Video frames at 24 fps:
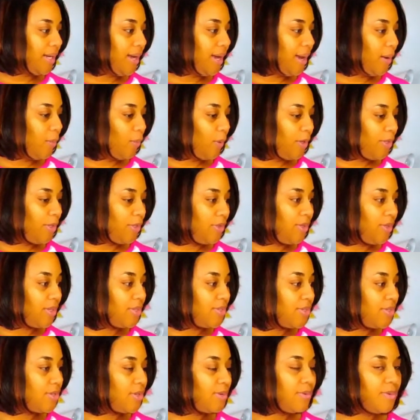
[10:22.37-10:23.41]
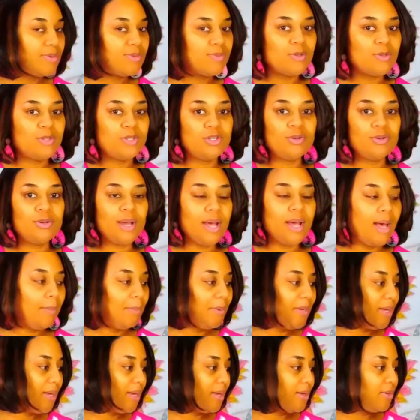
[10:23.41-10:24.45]
And what you can do is when you
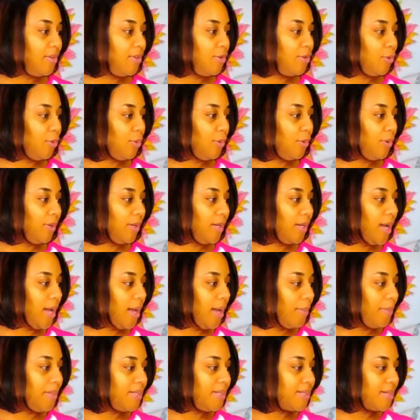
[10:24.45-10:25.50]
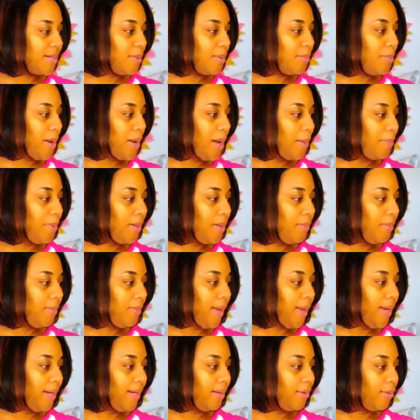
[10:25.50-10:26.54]
comment, your comment's going to pop up
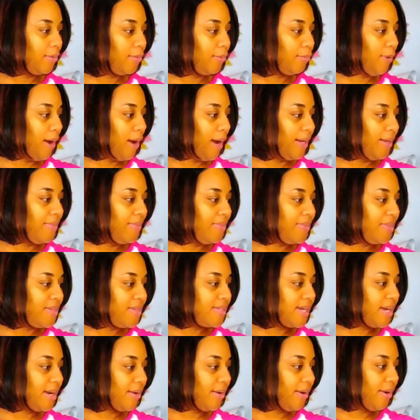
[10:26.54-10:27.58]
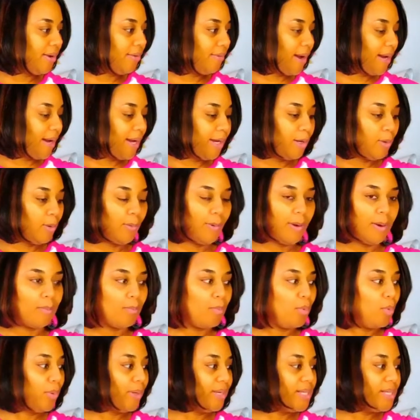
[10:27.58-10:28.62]
like right in this area right here where
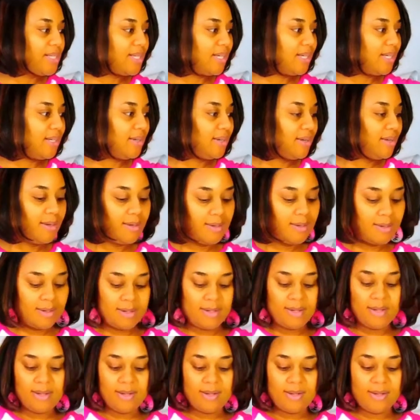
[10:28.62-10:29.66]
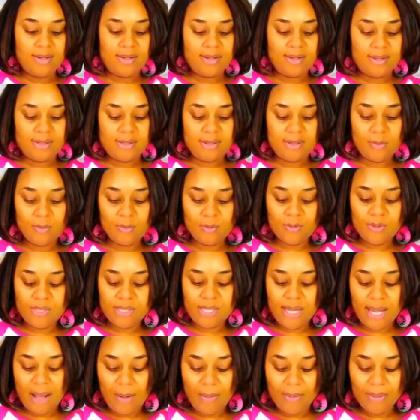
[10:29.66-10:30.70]
I'm pointing. So we'll see
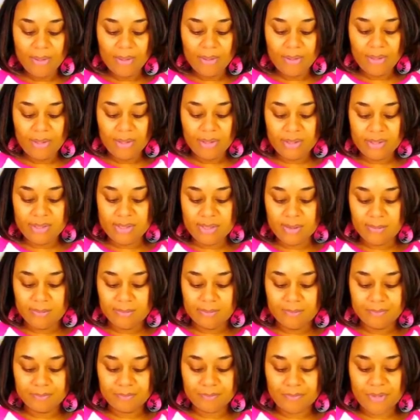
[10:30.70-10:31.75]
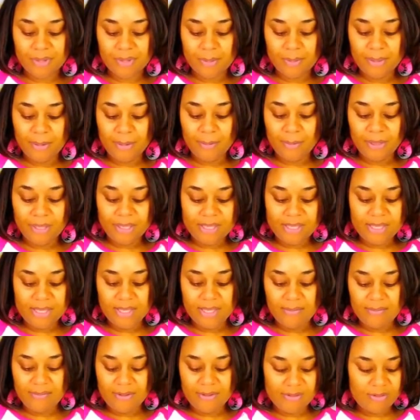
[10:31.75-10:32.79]
how it looks, but I wanted to
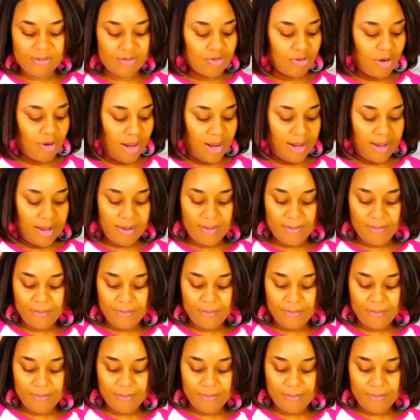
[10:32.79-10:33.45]
give this a try.